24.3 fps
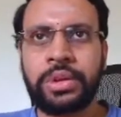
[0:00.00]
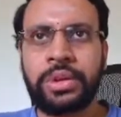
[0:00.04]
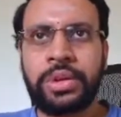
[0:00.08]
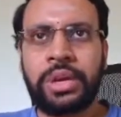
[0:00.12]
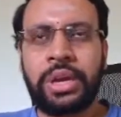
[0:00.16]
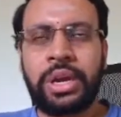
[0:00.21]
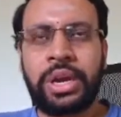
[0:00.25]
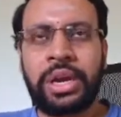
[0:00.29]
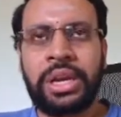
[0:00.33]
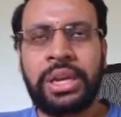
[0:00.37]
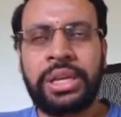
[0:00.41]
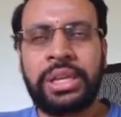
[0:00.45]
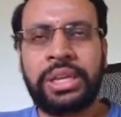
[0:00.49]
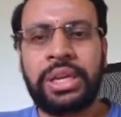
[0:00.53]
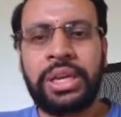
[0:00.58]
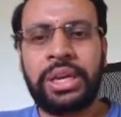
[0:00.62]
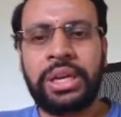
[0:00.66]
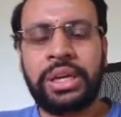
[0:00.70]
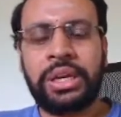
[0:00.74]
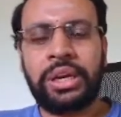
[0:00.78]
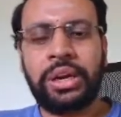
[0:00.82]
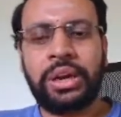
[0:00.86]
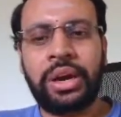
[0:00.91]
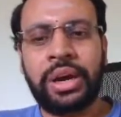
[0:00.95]
And
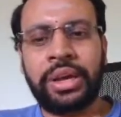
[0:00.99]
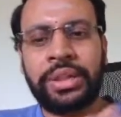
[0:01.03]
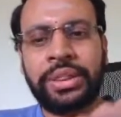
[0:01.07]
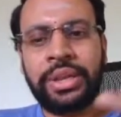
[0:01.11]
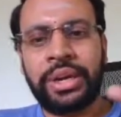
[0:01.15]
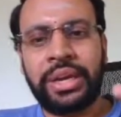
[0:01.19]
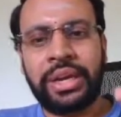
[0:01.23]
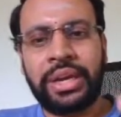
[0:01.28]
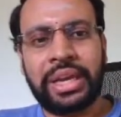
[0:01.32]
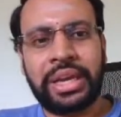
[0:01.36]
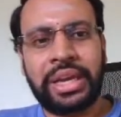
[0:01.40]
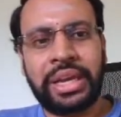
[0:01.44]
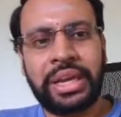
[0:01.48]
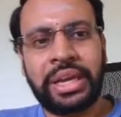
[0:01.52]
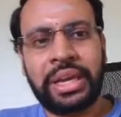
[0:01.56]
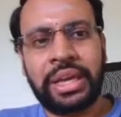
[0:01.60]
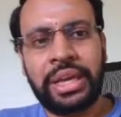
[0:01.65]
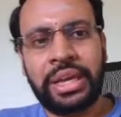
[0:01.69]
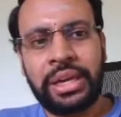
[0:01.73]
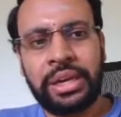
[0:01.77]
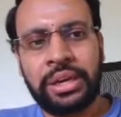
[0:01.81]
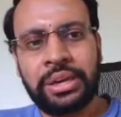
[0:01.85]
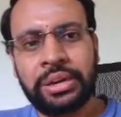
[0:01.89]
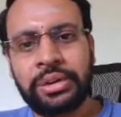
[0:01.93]
then on that
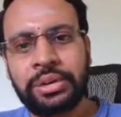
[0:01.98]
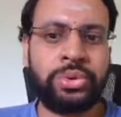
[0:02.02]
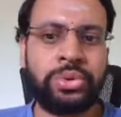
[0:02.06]
again,